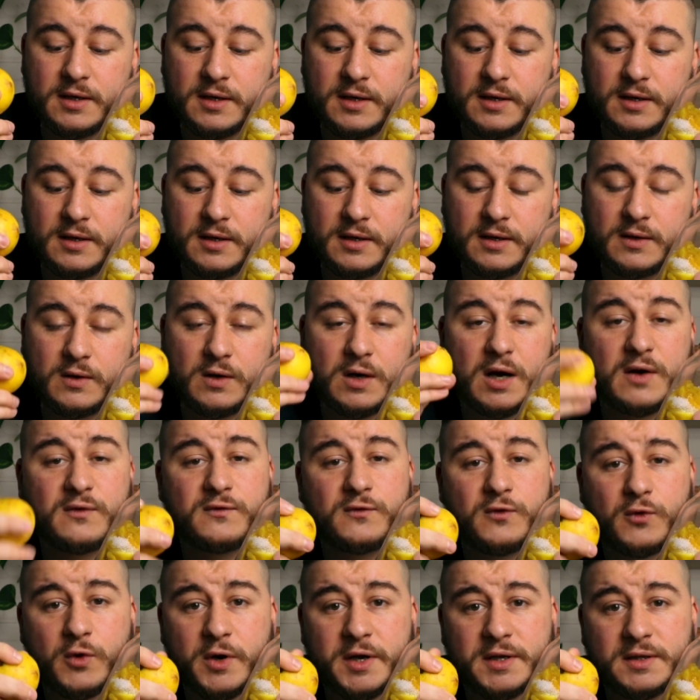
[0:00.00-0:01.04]

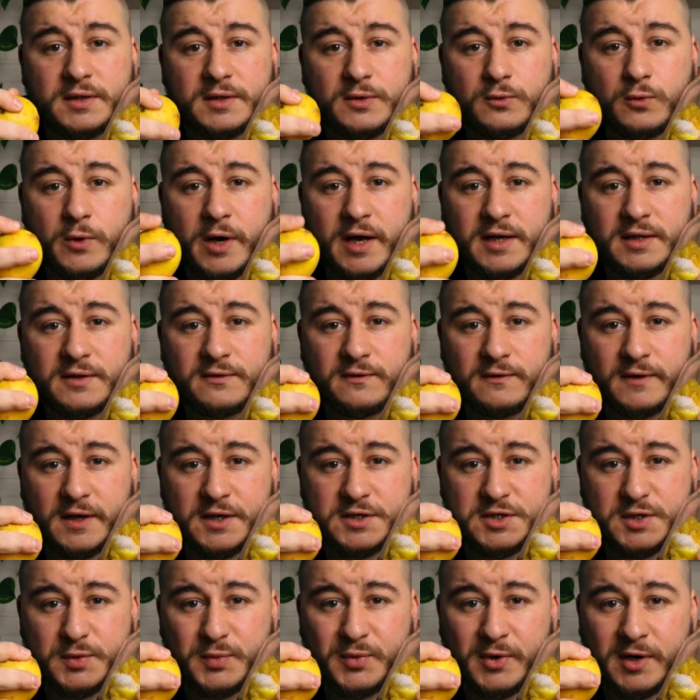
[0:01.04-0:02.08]
Avoid the white
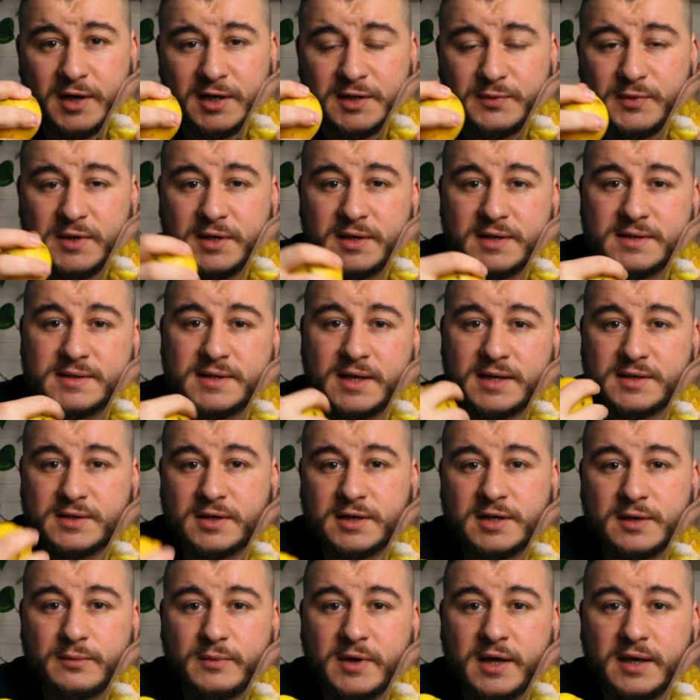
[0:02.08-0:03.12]
fleshy part because that's
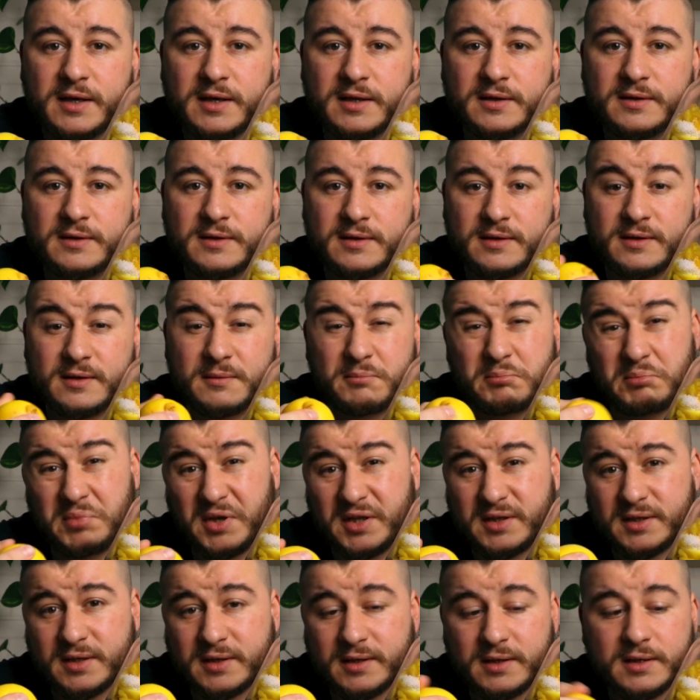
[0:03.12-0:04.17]
going to make it
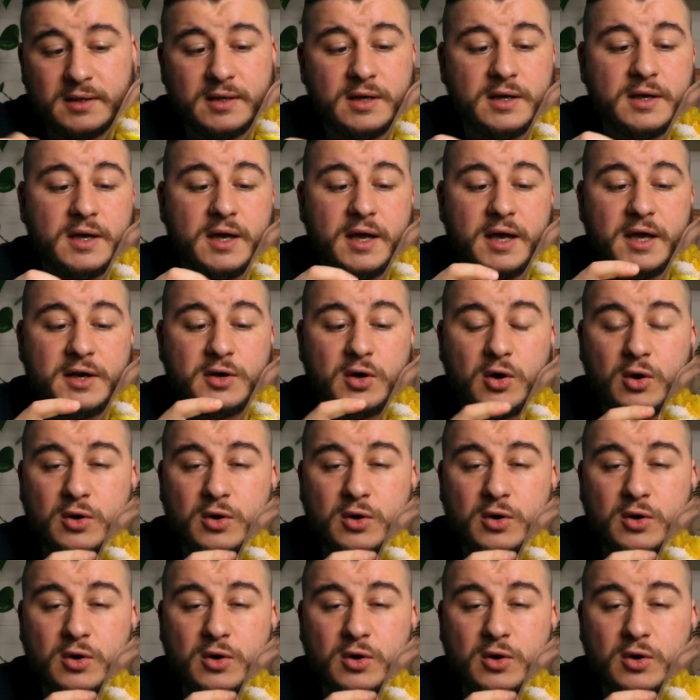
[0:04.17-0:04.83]
bitter, and